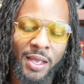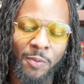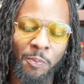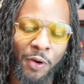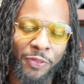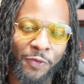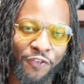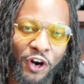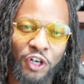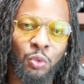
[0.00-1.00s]
But the
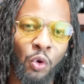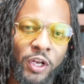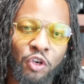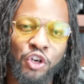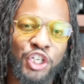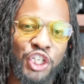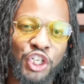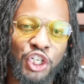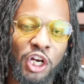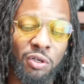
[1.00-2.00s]
first one, Christian
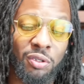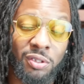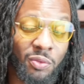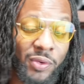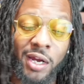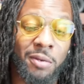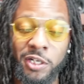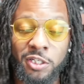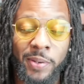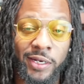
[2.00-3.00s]
Jones, we ain't heard
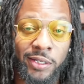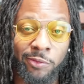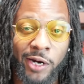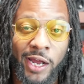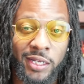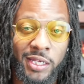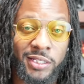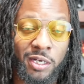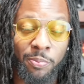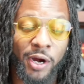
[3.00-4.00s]
much about him, right? He's
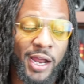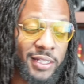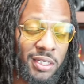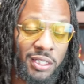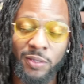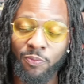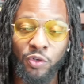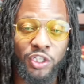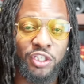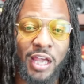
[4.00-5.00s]
in Nebraska. We
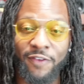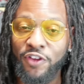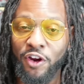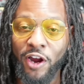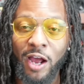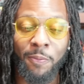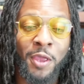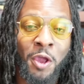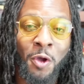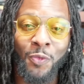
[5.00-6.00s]
just got to figure out
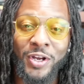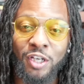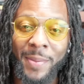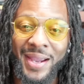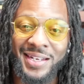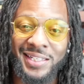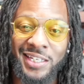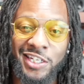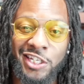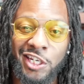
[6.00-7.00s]
when he's going to make a
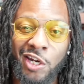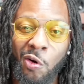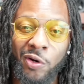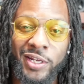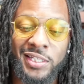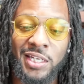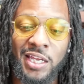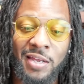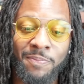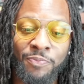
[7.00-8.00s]
decision on his
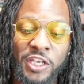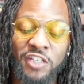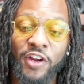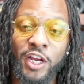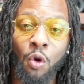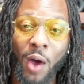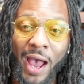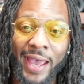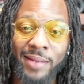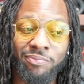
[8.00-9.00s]
team. He's very
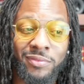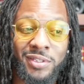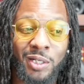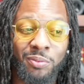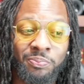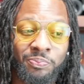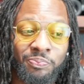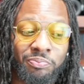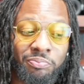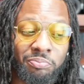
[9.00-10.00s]
quiet. So
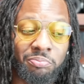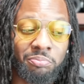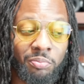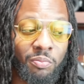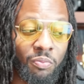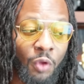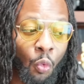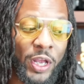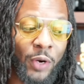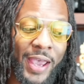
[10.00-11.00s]

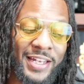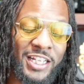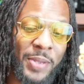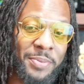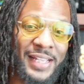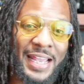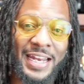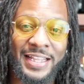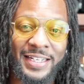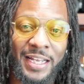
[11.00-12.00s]
we don't anticipate him saying
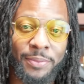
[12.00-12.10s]
anything time